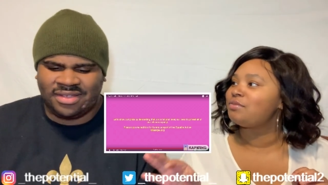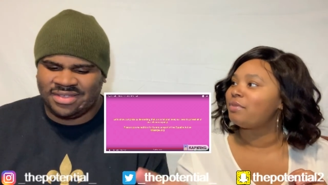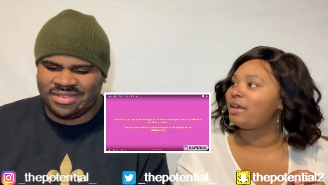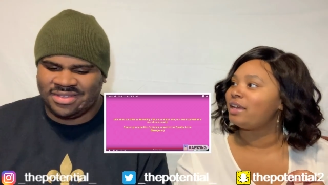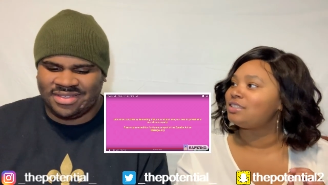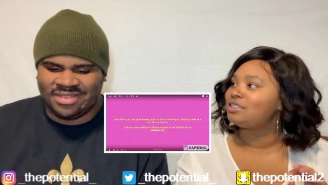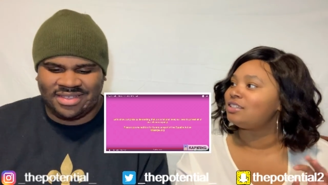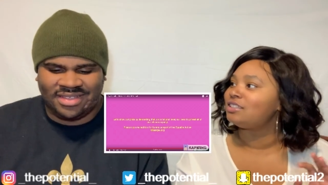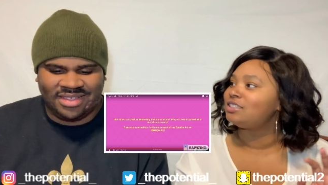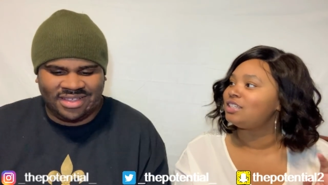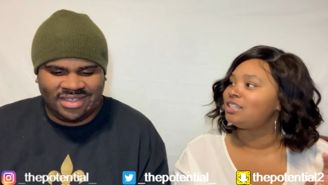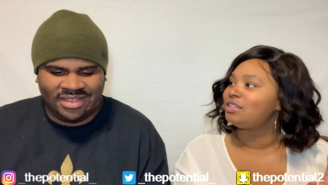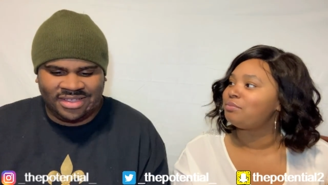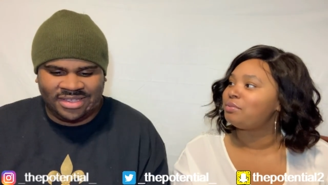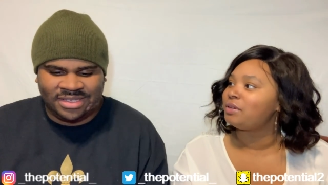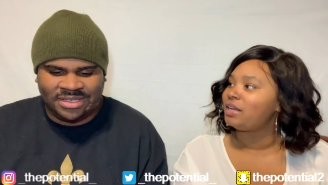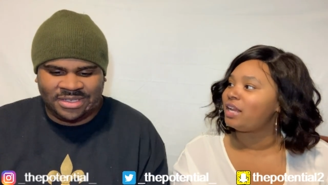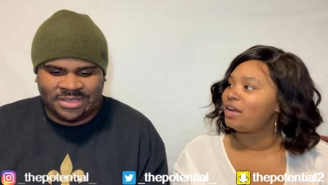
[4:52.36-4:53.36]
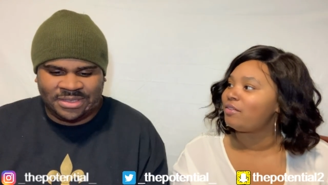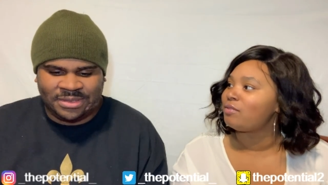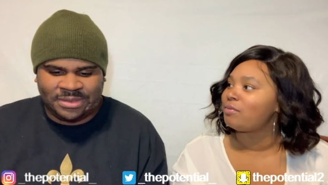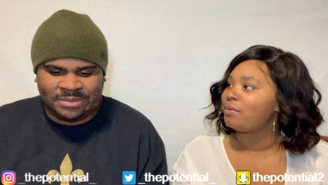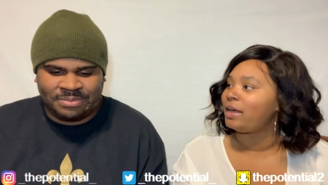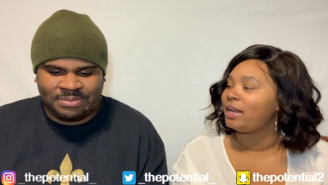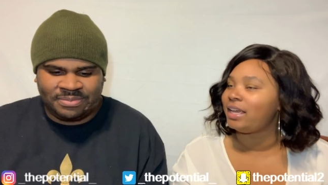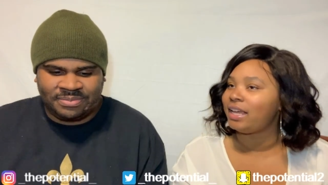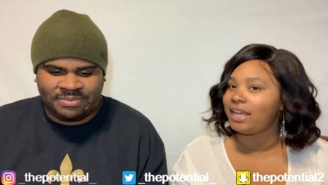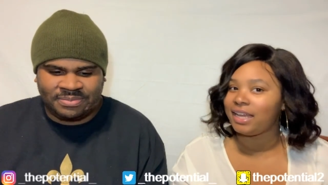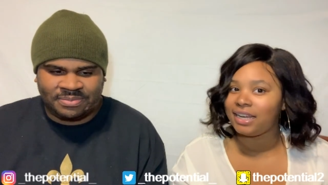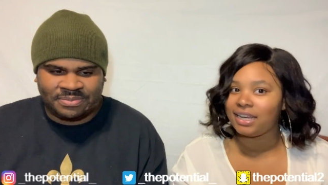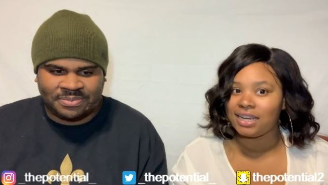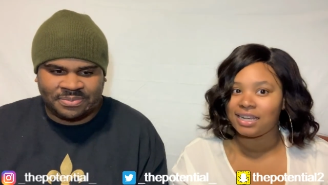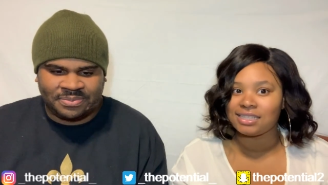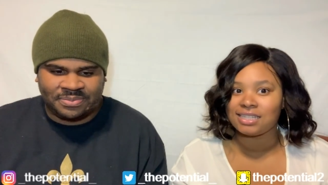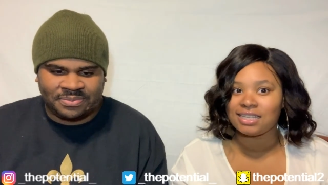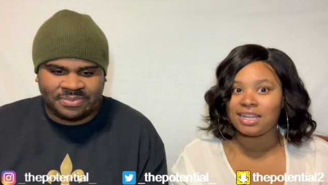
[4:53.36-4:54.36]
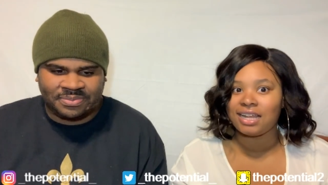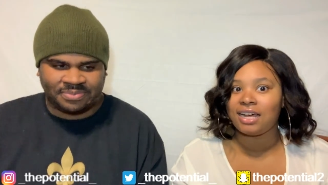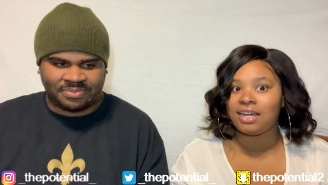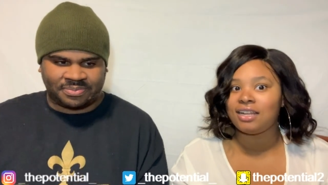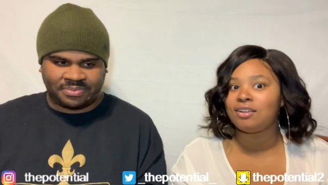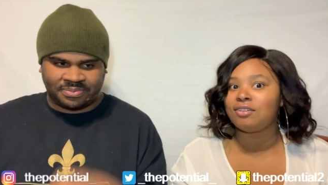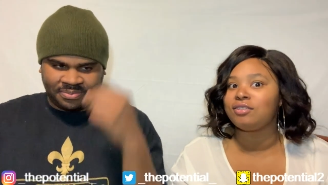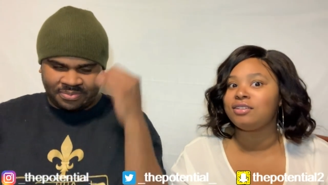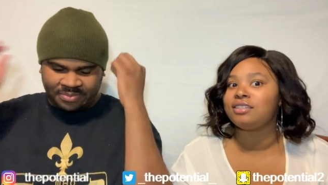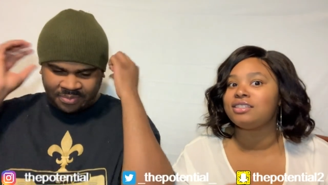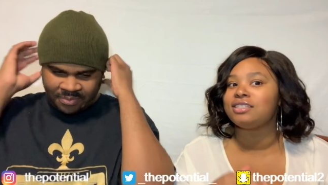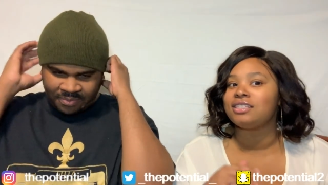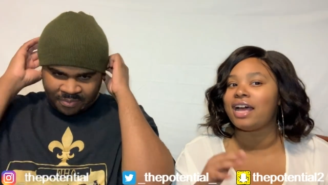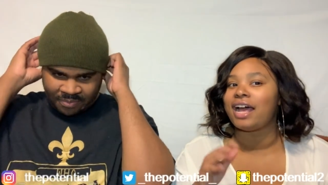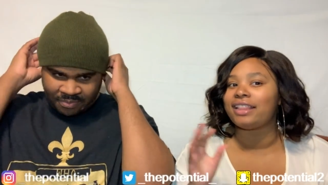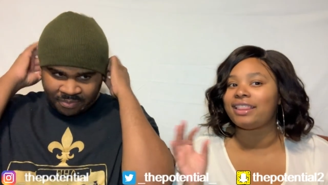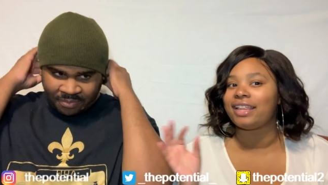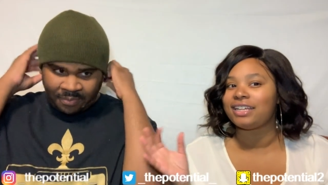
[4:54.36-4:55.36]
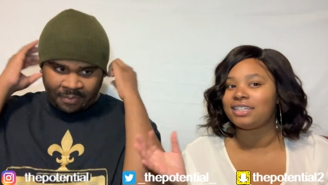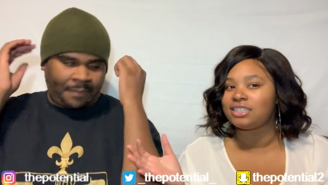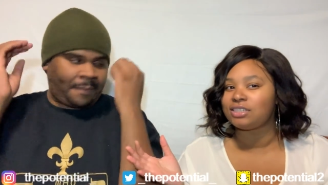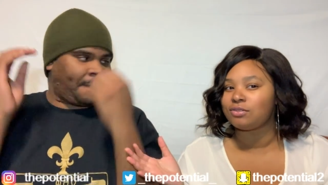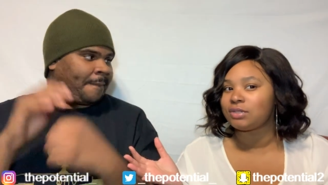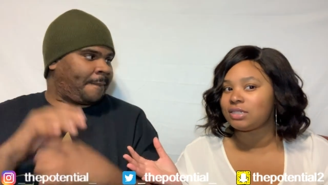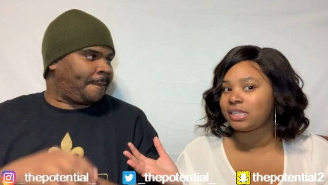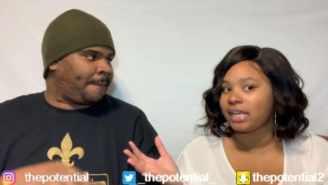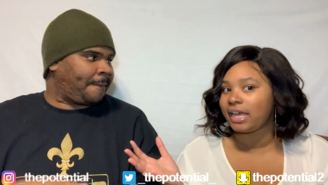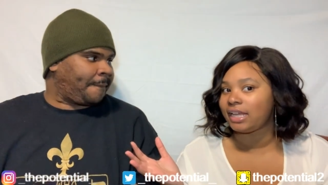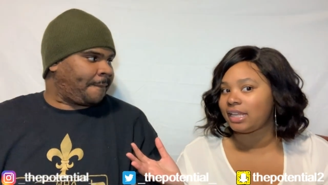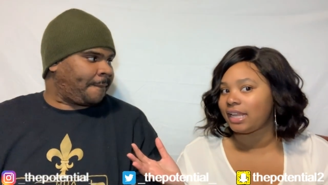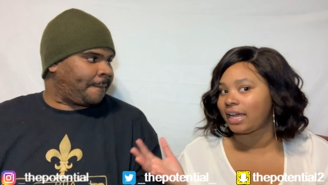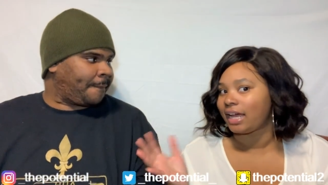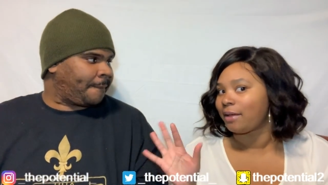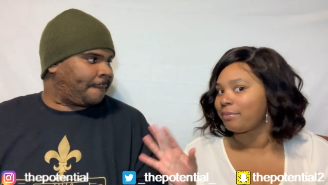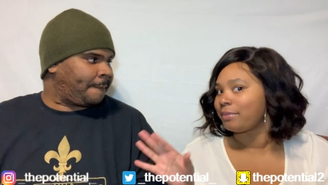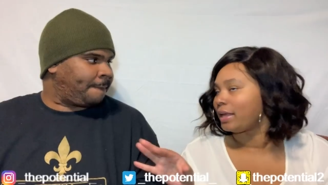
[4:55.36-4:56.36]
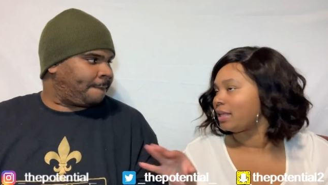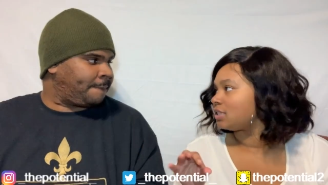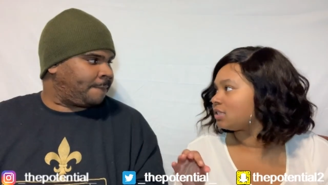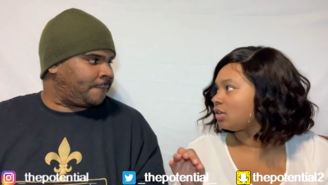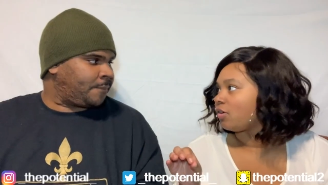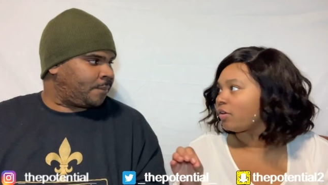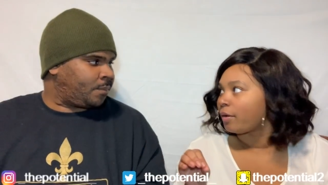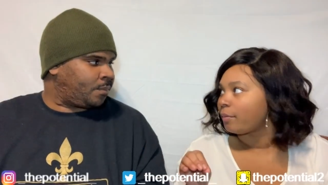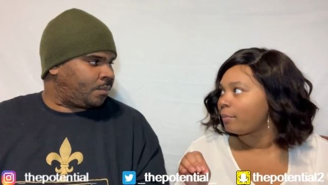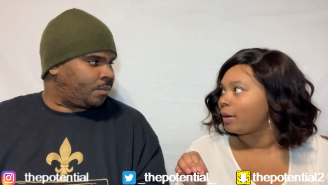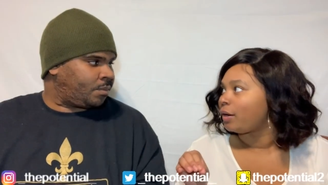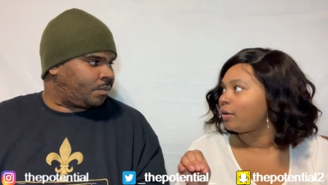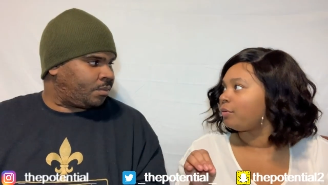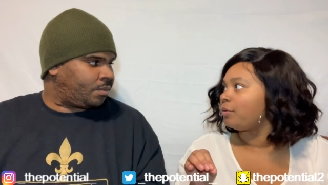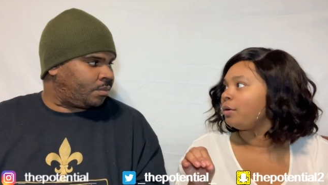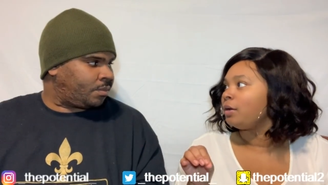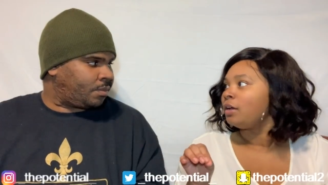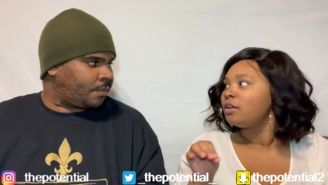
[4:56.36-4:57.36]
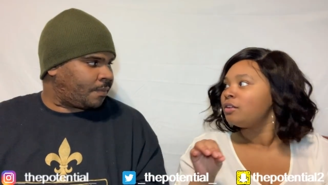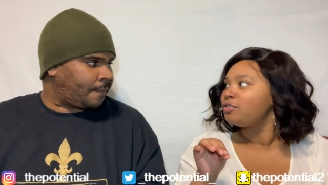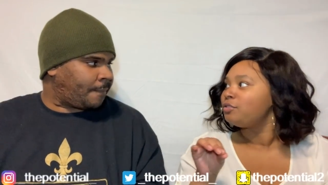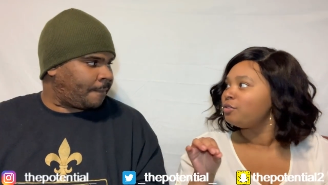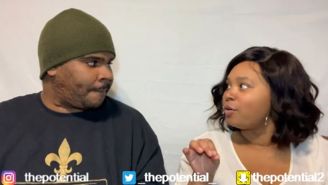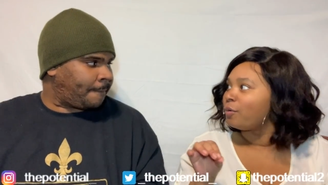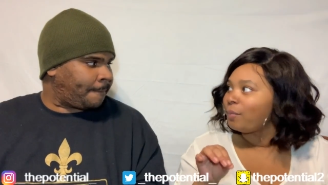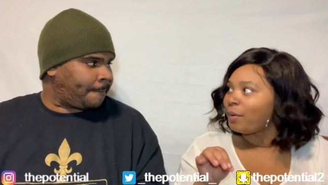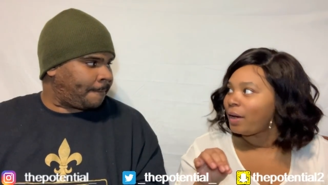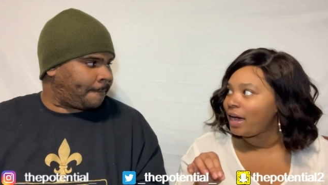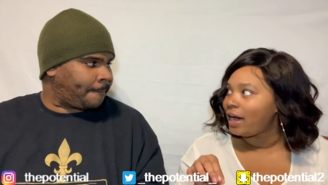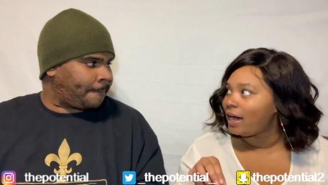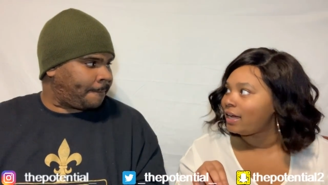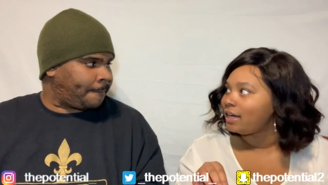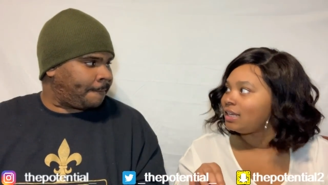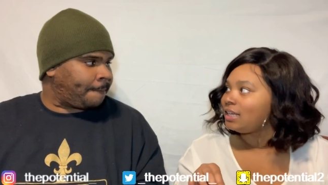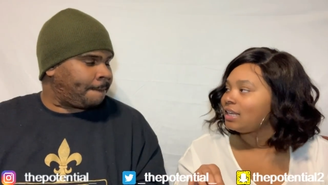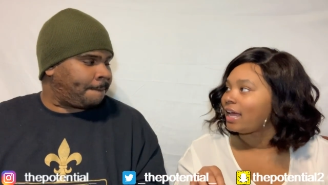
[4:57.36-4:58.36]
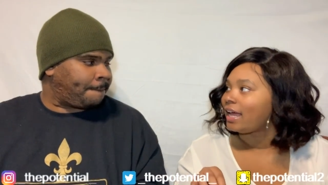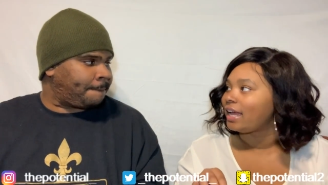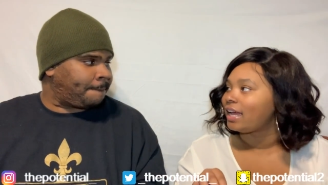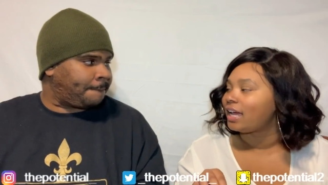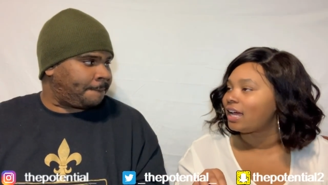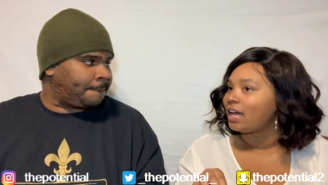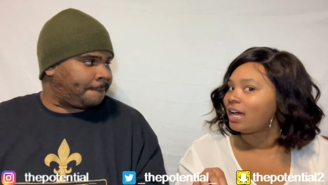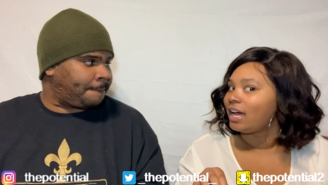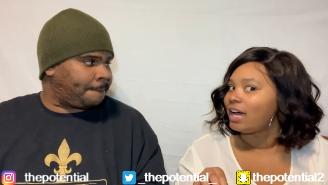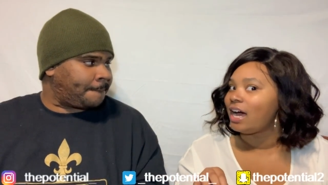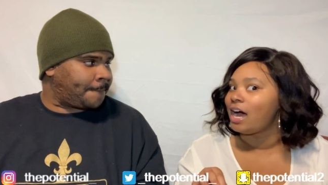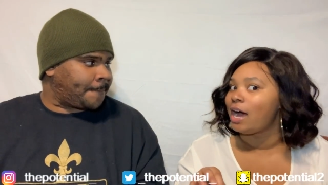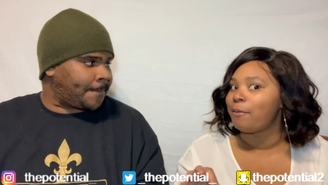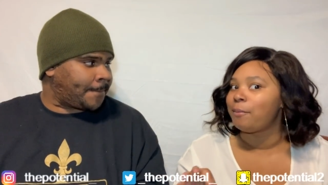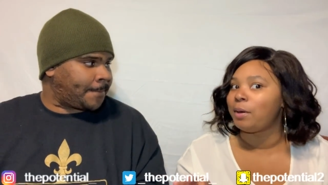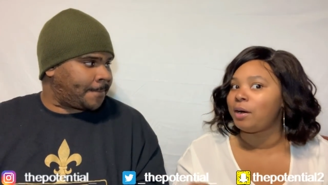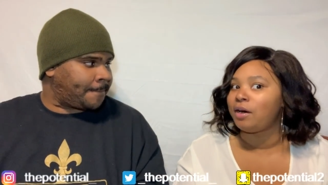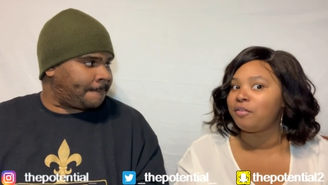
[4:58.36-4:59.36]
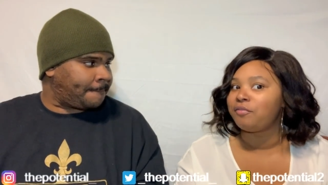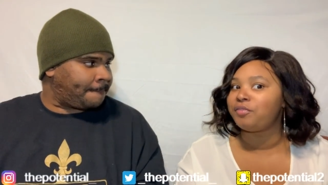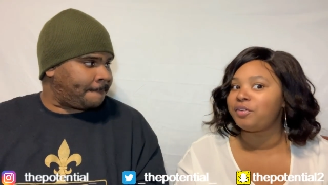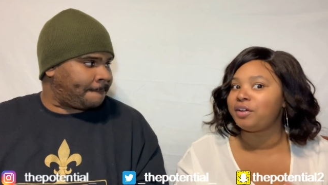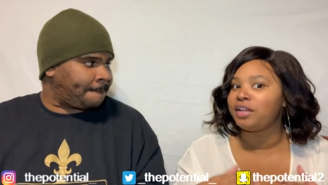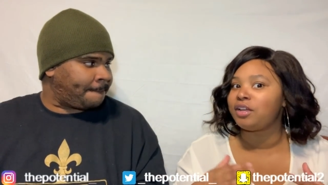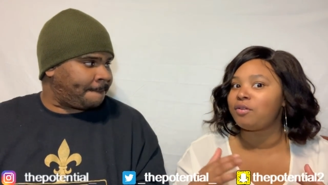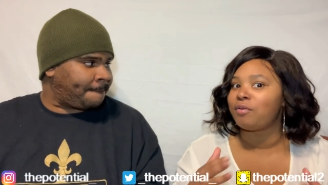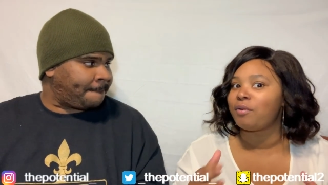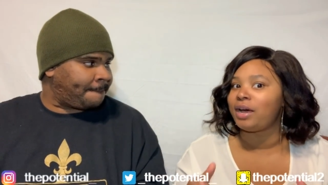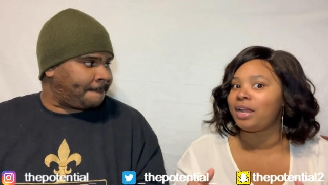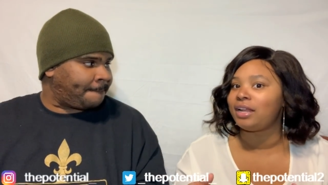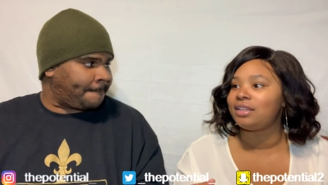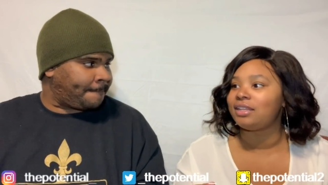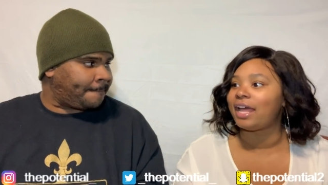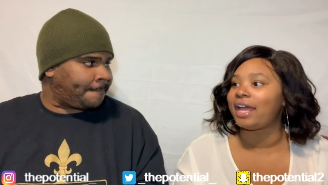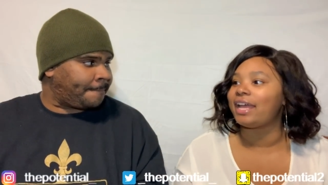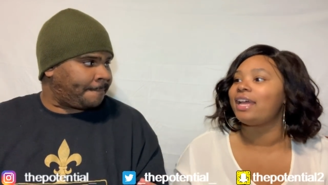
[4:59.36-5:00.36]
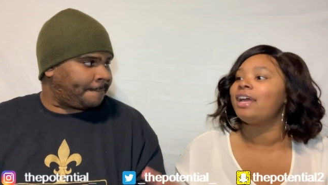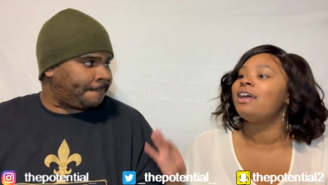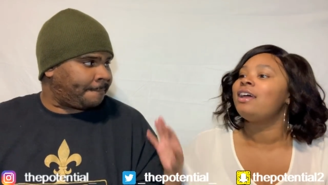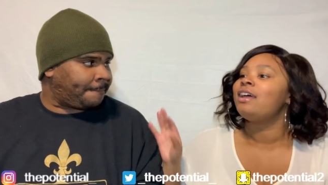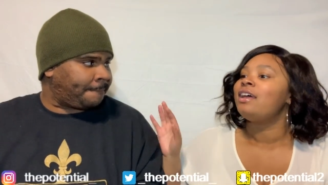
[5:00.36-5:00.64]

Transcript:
Speaker 1: she made sure she put everybody in this. I know. I think she was saying like I'm not talking about nobody. Like mm -hmm. I'm all for equality. Like